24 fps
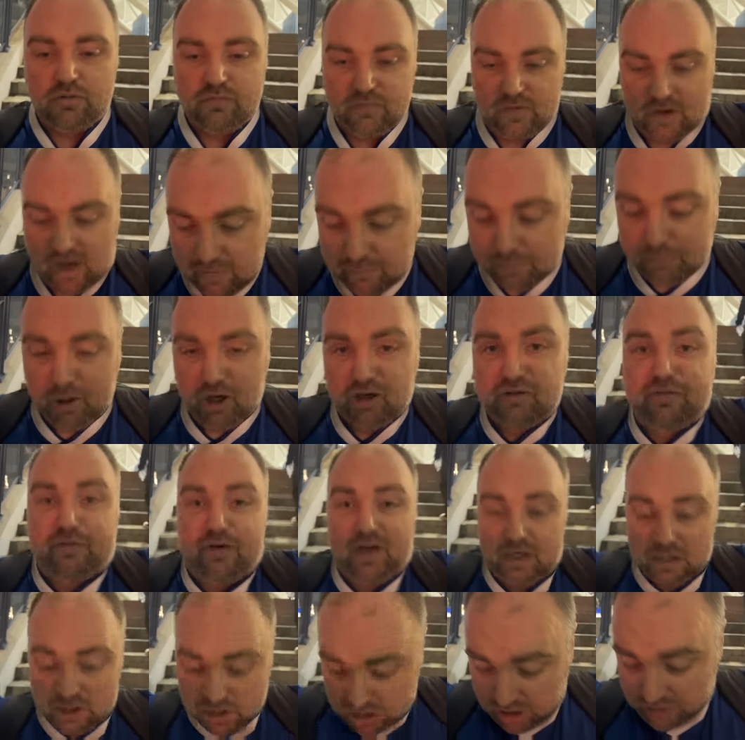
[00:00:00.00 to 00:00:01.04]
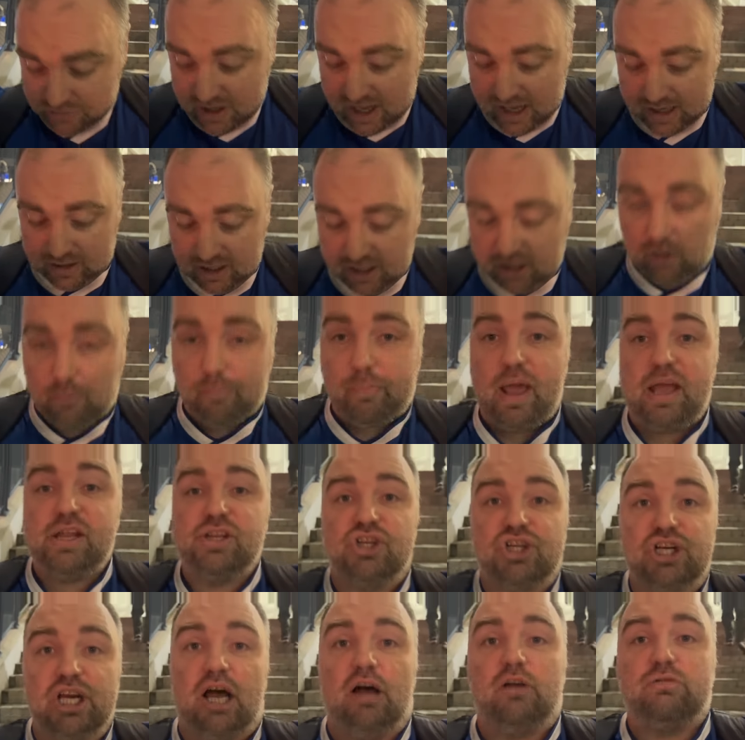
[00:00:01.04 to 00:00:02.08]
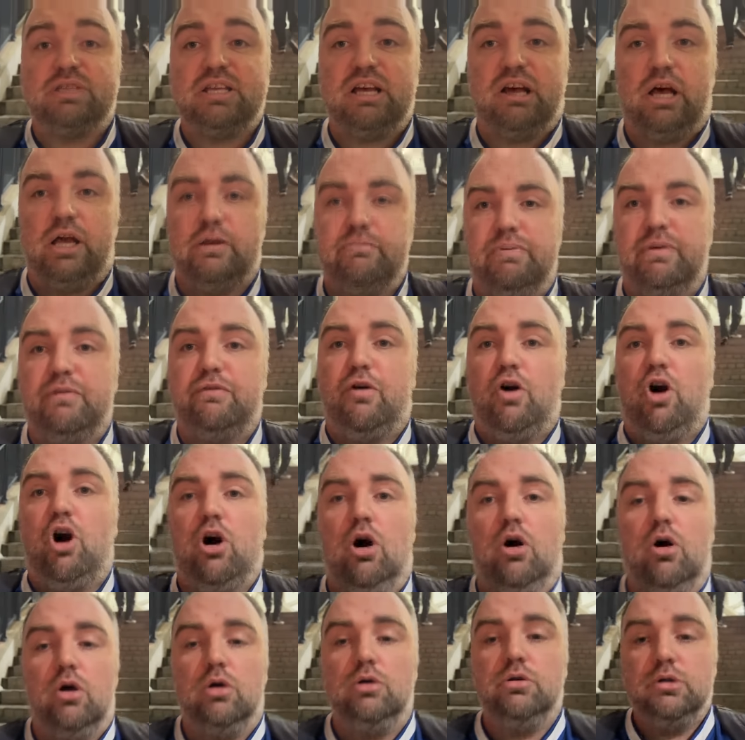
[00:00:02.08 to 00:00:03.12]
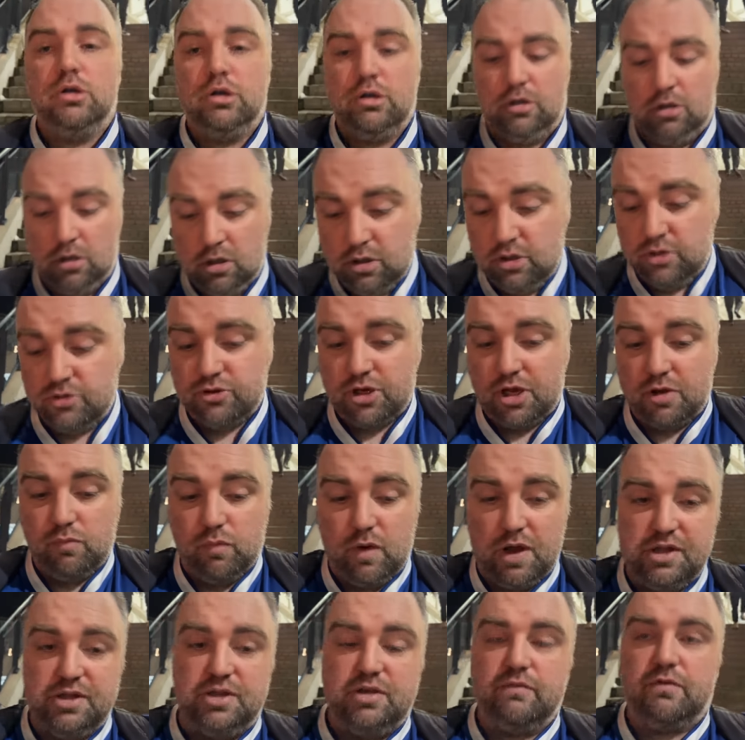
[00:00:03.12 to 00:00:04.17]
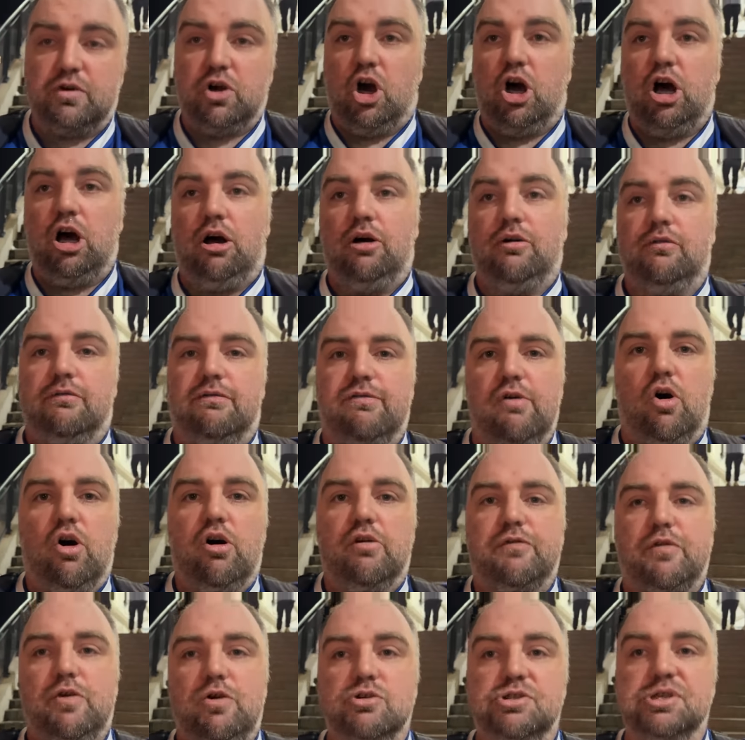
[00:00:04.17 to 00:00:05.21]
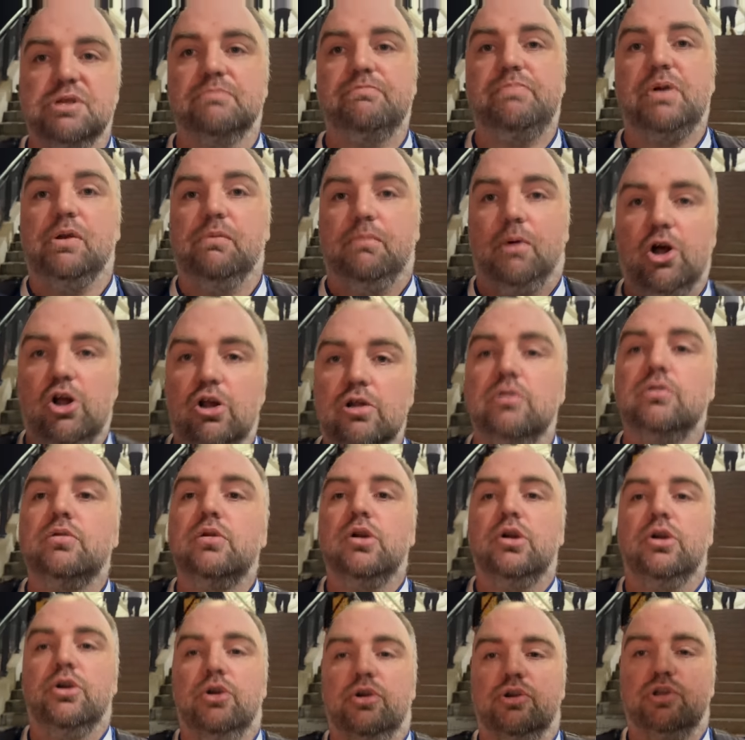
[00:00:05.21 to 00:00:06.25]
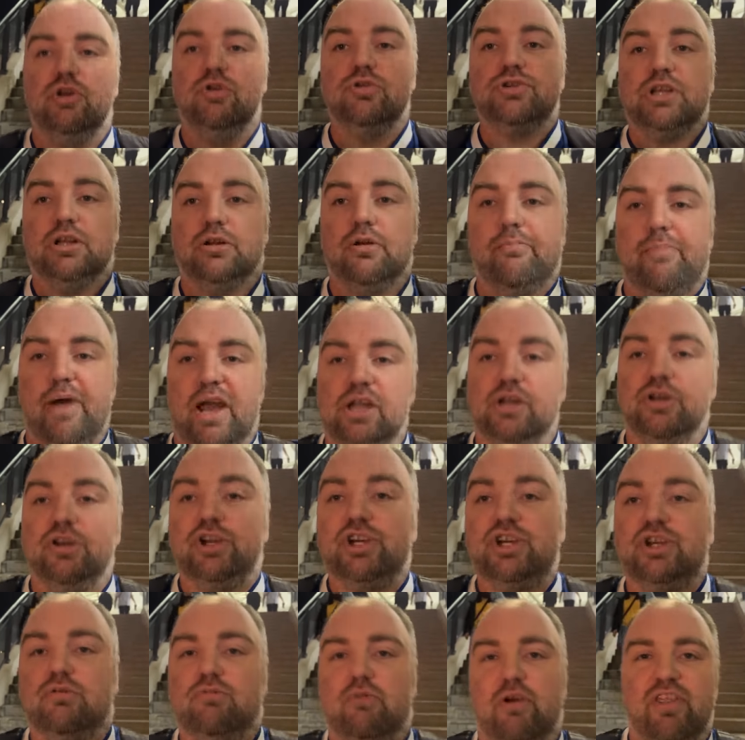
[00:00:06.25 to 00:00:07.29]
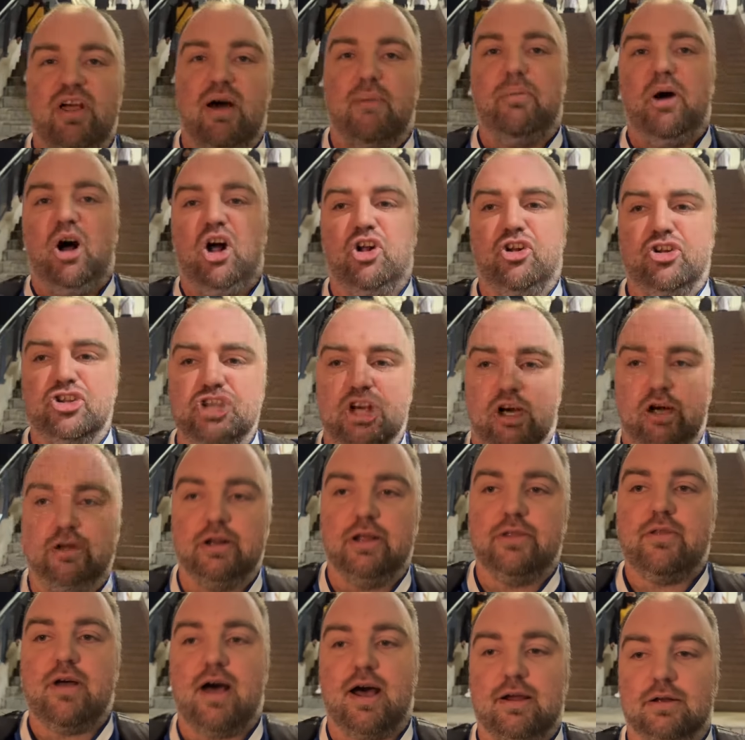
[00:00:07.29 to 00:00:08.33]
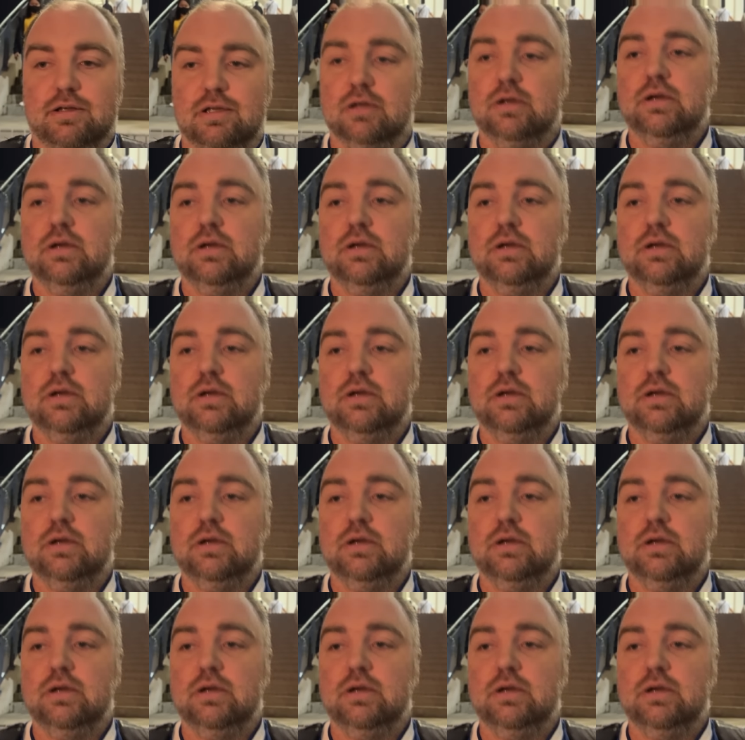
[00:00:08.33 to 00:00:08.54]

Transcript: I've put things on that little bench outside before, and when you've got 4,000 people using a bench with their bottles on and that,